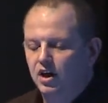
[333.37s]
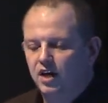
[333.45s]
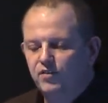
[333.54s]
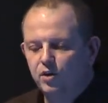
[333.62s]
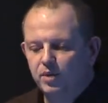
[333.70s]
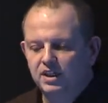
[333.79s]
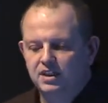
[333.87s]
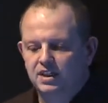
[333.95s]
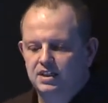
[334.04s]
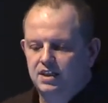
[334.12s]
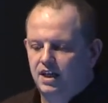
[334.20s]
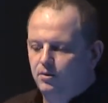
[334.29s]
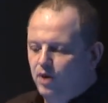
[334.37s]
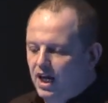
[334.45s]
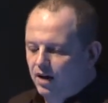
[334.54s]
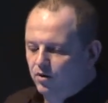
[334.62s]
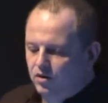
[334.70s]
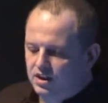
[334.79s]
If you basically say, well,
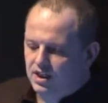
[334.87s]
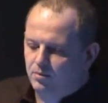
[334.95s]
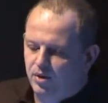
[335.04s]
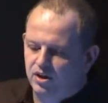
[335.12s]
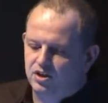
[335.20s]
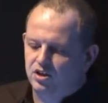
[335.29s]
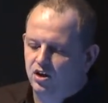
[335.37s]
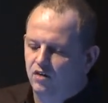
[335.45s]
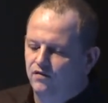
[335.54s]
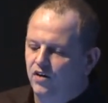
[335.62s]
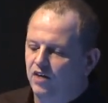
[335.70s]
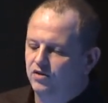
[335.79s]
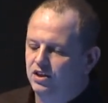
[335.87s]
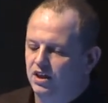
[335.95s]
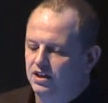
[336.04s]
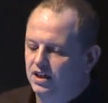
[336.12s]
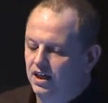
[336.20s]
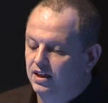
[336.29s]
how long has that person got? Five or
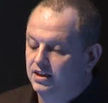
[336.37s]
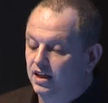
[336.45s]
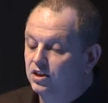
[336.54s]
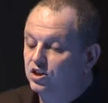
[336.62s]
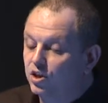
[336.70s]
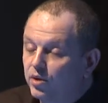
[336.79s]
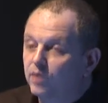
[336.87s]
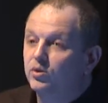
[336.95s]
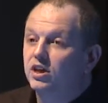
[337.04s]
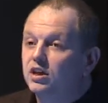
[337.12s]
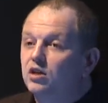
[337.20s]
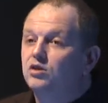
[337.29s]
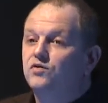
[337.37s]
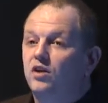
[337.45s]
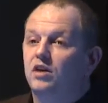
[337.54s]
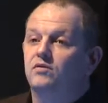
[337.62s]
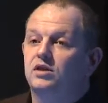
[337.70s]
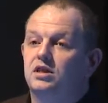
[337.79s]
six days, then do it within those
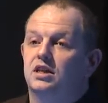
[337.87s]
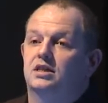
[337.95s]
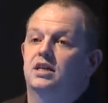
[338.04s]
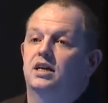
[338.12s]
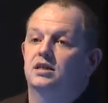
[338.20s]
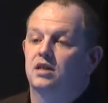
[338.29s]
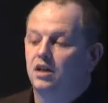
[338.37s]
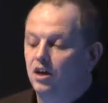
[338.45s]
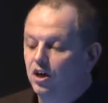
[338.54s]
five and six days.